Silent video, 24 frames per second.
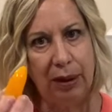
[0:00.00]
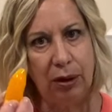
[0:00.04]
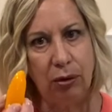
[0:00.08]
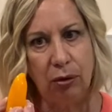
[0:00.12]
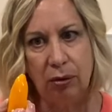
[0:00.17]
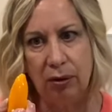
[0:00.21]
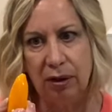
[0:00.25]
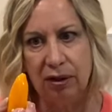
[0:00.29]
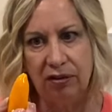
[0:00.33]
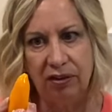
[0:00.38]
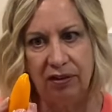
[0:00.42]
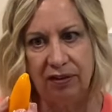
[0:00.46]
You
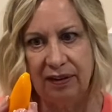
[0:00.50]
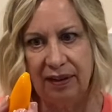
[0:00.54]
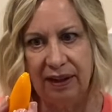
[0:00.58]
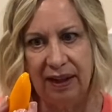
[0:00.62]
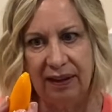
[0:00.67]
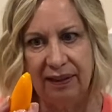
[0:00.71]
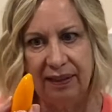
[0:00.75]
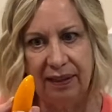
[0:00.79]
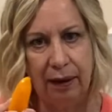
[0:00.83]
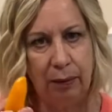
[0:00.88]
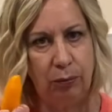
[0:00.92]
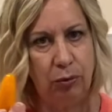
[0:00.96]
can just
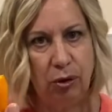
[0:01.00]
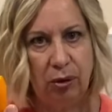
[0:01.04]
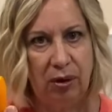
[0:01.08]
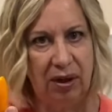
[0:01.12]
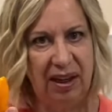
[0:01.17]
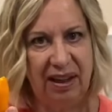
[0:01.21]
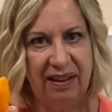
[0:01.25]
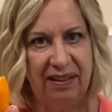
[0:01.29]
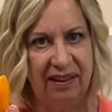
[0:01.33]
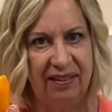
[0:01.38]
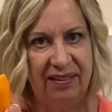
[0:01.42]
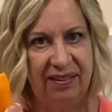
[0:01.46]
eat them. You can
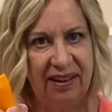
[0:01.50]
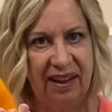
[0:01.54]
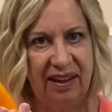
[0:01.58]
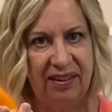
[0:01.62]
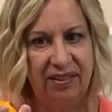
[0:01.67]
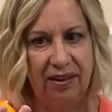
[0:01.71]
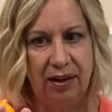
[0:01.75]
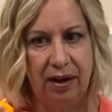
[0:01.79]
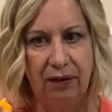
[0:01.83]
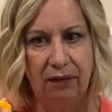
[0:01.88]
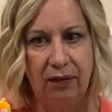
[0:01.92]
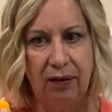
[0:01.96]
eat the seeds
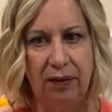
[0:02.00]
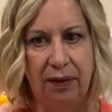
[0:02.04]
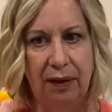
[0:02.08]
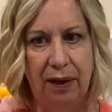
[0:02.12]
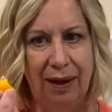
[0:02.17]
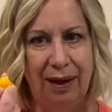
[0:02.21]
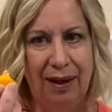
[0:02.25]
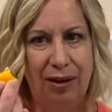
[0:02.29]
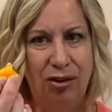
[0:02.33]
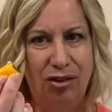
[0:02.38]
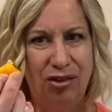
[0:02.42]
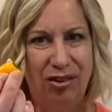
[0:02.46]
and everything.
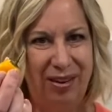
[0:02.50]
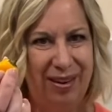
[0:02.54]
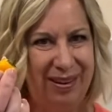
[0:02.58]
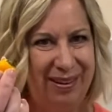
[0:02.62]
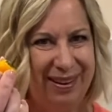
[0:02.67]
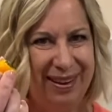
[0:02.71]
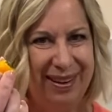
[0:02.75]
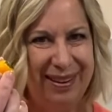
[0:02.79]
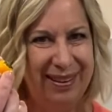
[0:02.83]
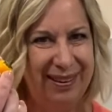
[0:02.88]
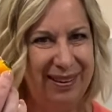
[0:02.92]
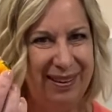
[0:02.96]
I usually
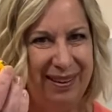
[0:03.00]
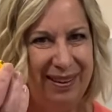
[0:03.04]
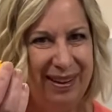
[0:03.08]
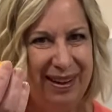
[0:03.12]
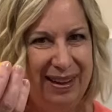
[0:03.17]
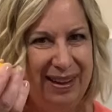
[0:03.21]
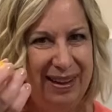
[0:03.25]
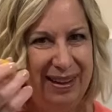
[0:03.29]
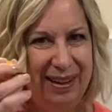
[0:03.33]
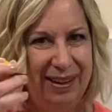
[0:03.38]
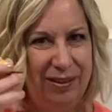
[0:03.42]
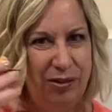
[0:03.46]

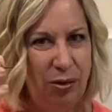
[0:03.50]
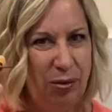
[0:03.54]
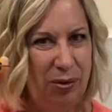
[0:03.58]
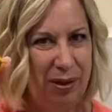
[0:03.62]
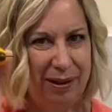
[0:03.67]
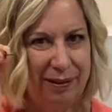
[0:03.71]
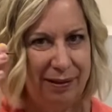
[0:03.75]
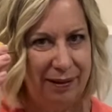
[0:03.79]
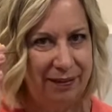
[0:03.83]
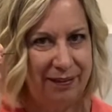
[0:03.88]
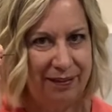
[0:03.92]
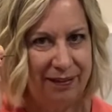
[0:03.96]
don't
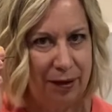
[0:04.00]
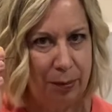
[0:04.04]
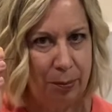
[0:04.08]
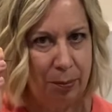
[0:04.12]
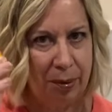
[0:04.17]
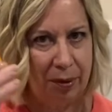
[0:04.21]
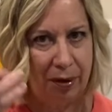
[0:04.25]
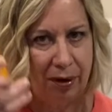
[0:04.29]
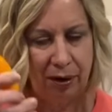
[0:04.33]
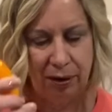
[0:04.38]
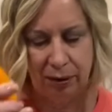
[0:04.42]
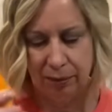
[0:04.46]
eat the stem
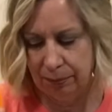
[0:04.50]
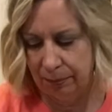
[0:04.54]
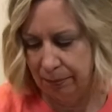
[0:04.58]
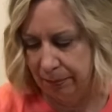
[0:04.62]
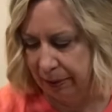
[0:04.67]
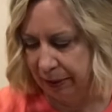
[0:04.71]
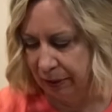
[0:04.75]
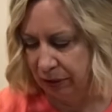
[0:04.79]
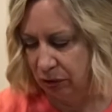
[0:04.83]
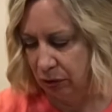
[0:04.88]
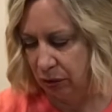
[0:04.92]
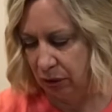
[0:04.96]
part,
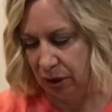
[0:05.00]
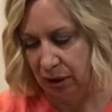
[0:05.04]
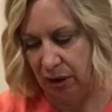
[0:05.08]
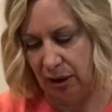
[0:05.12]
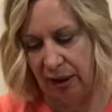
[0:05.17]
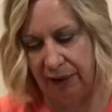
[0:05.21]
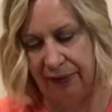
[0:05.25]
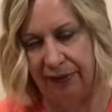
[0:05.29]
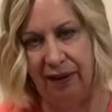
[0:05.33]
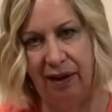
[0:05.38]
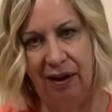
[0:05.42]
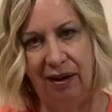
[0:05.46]
but you could
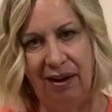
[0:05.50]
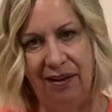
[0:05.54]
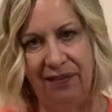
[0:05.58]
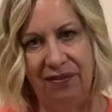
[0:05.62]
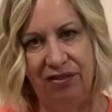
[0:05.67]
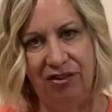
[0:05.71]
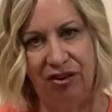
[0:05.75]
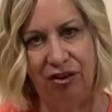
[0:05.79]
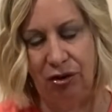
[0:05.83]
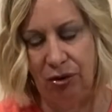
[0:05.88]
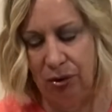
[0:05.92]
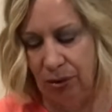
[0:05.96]
cut that
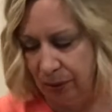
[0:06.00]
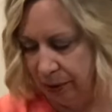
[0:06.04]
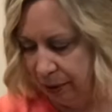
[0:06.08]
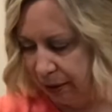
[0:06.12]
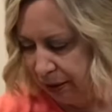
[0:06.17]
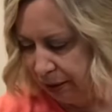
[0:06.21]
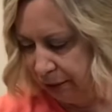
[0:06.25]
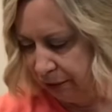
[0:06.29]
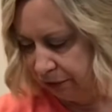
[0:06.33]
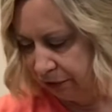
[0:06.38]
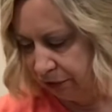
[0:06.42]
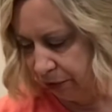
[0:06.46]
off too.
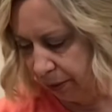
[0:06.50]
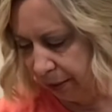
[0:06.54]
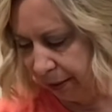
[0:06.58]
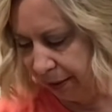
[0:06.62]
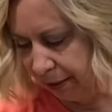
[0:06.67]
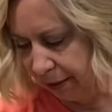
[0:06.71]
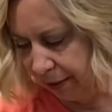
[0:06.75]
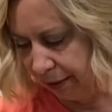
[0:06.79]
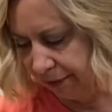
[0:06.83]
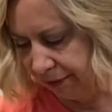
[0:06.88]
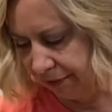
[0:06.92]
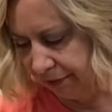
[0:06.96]
So I
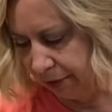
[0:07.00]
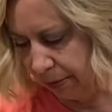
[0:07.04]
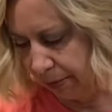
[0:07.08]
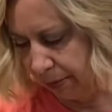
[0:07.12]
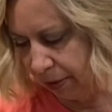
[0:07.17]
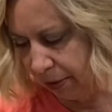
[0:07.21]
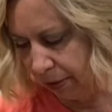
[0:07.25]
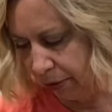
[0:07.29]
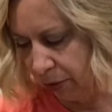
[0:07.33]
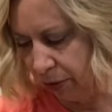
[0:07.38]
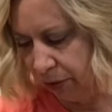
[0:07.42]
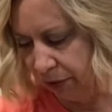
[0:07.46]
cut some of
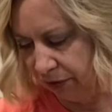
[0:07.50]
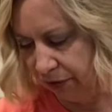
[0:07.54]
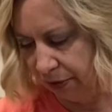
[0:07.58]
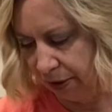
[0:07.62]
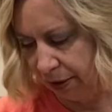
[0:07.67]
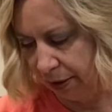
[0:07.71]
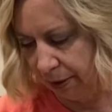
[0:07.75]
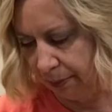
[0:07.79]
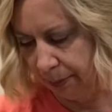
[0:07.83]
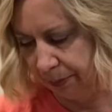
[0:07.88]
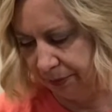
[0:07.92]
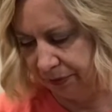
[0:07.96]
those up.